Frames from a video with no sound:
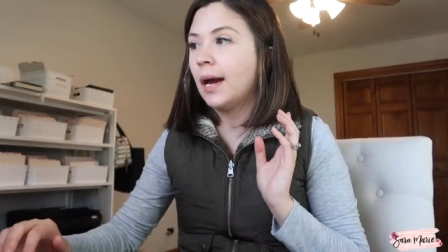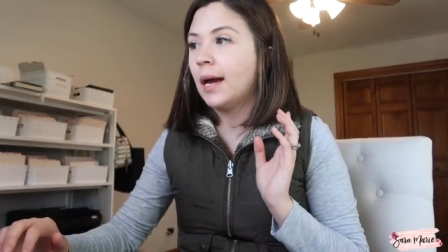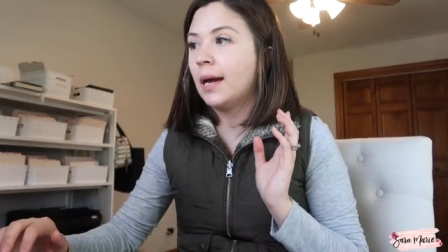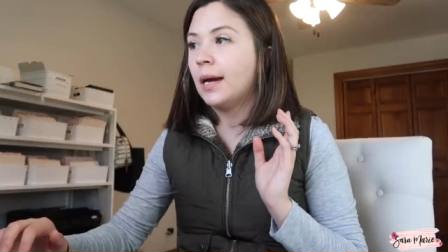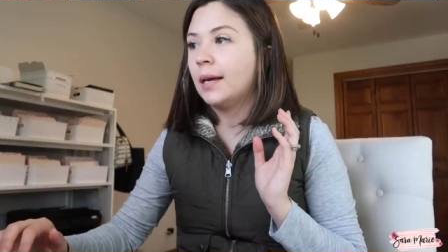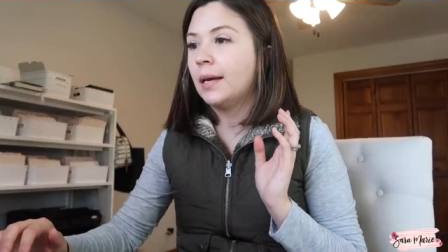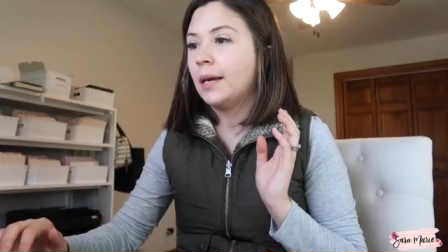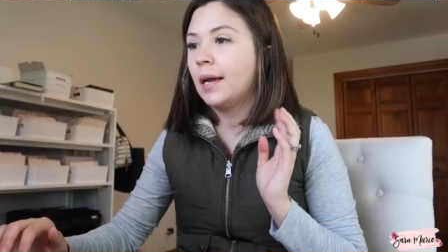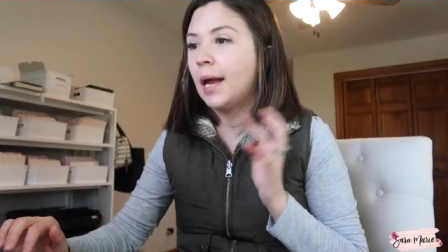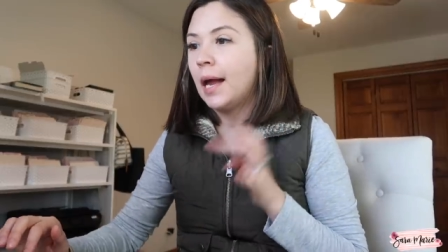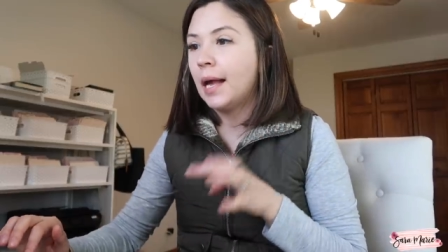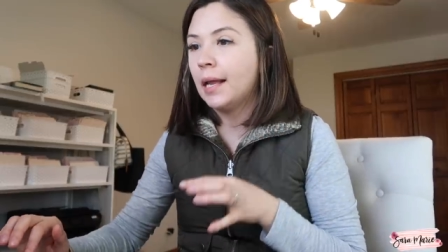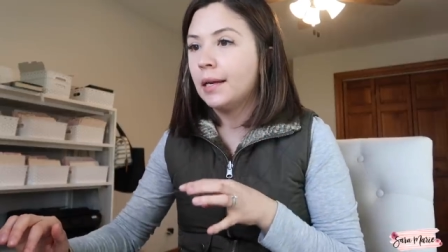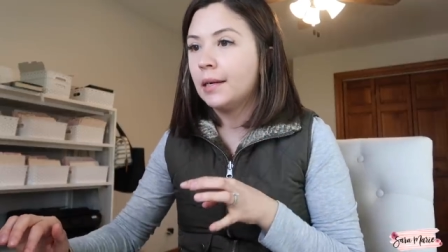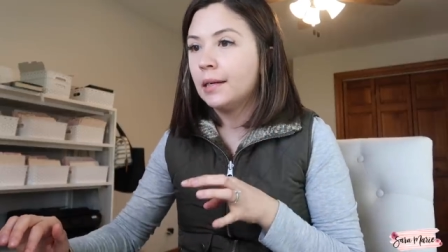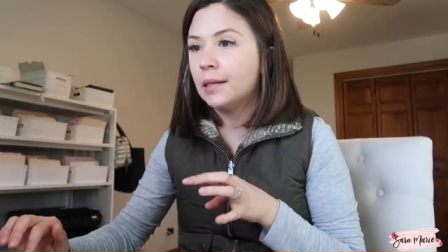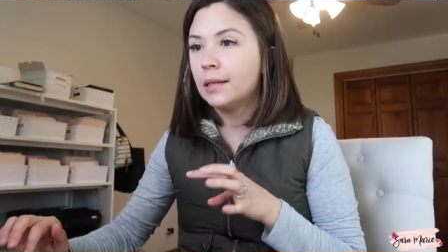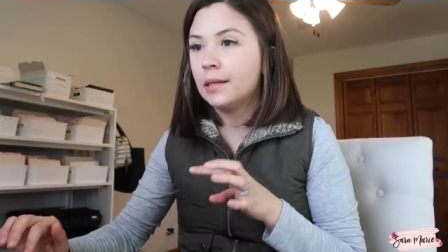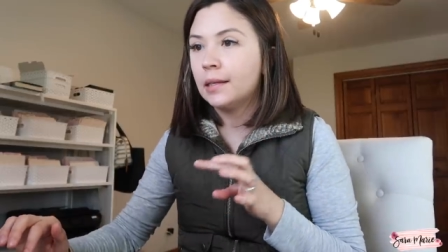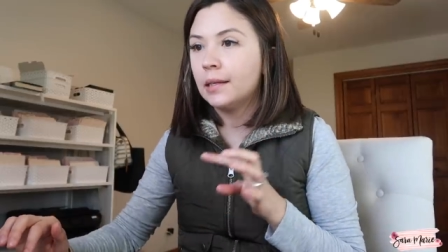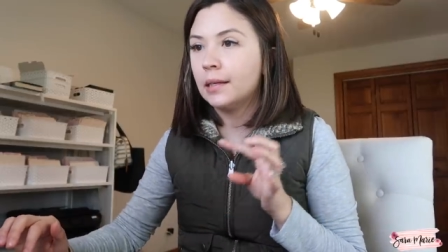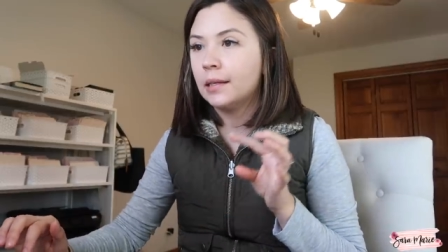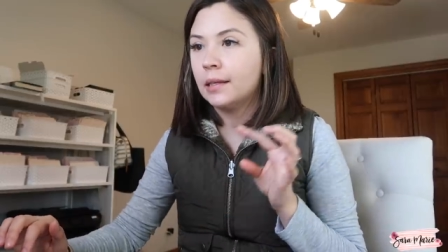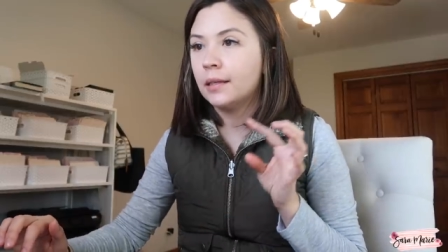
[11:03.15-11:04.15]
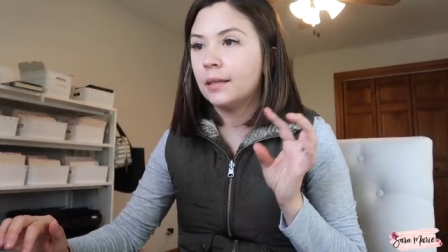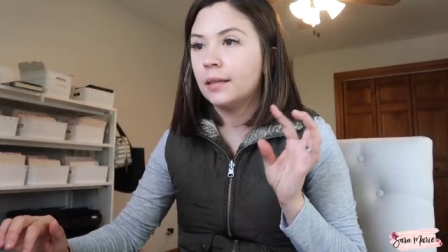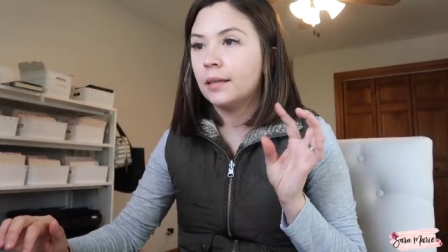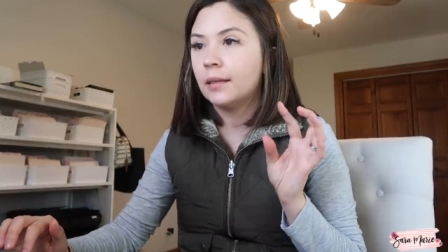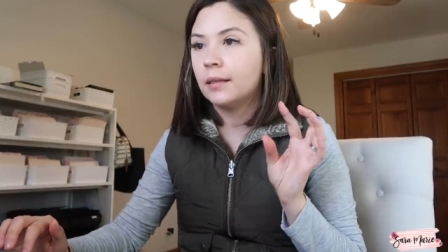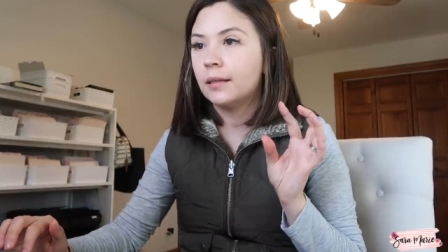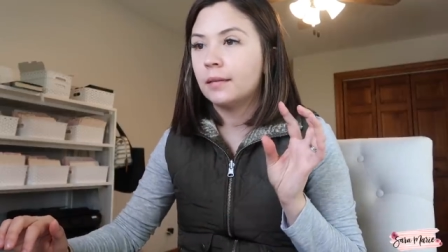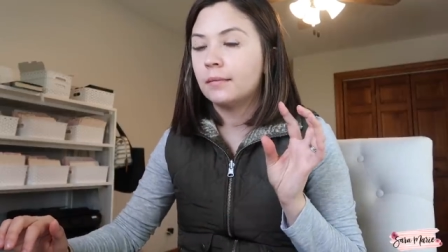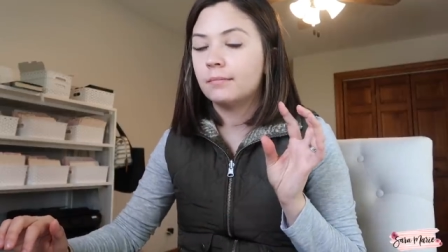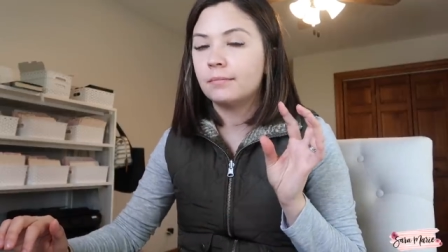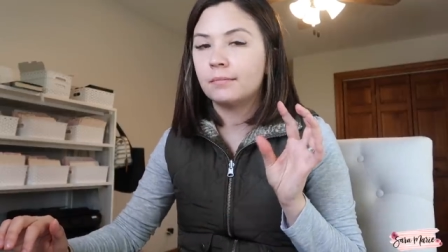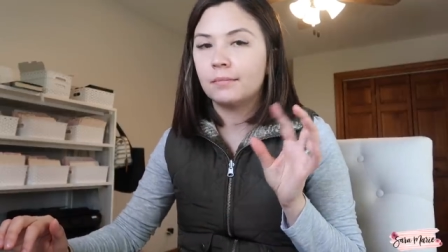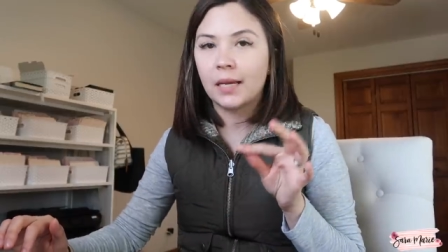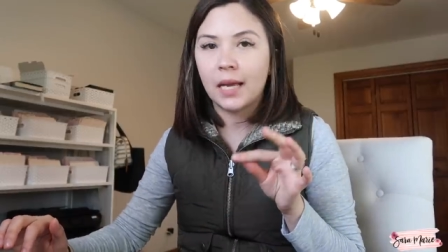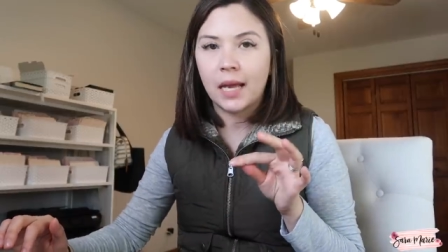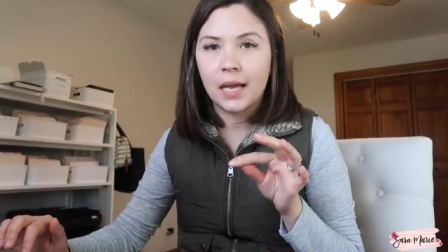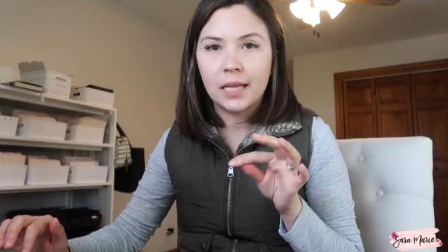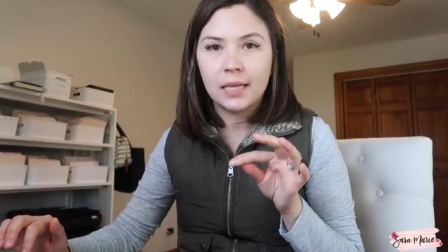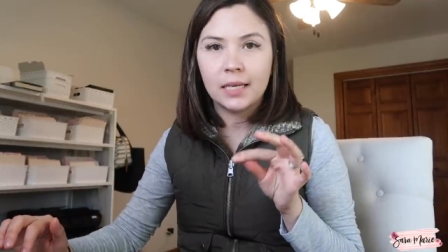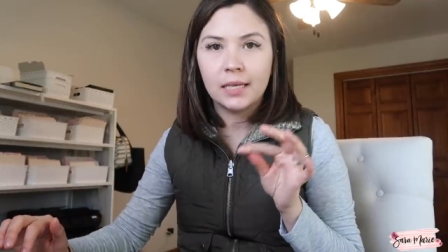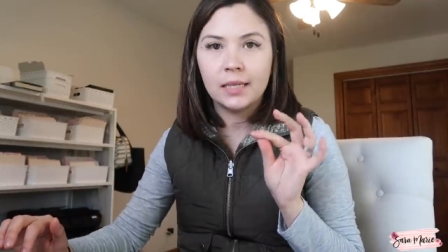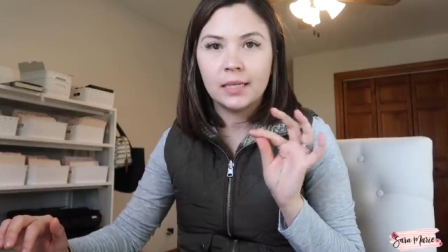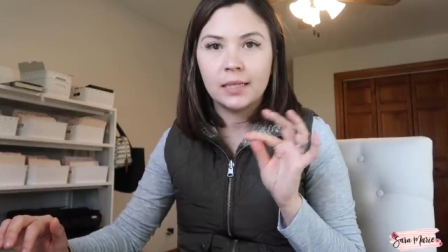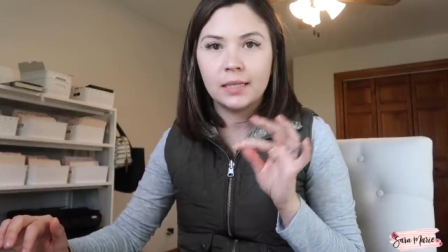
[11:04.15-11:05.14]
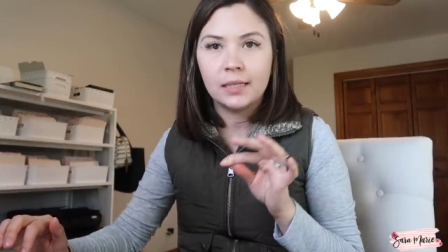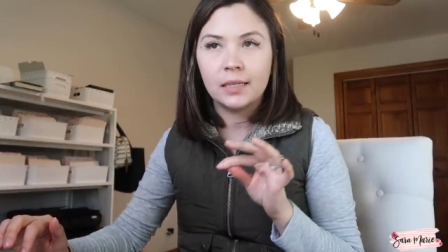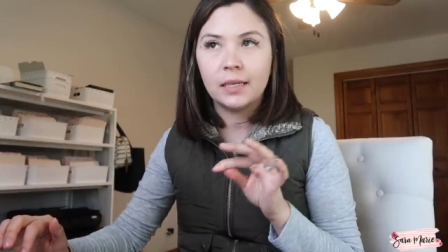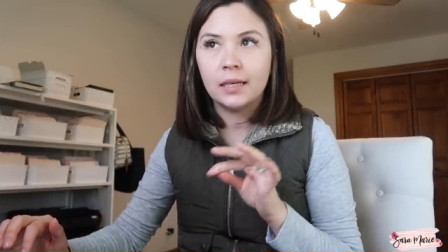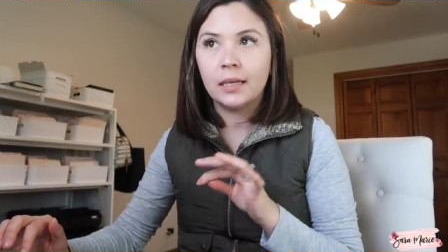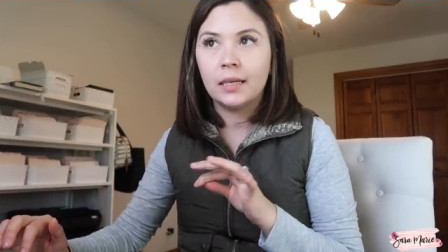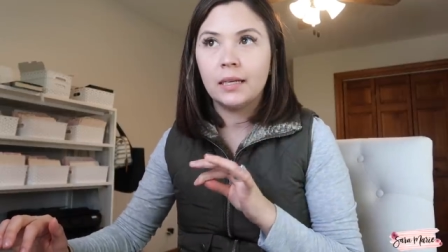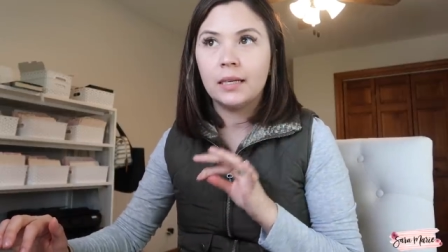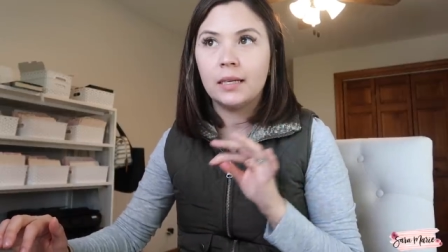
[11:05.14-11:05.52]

I edited it, edited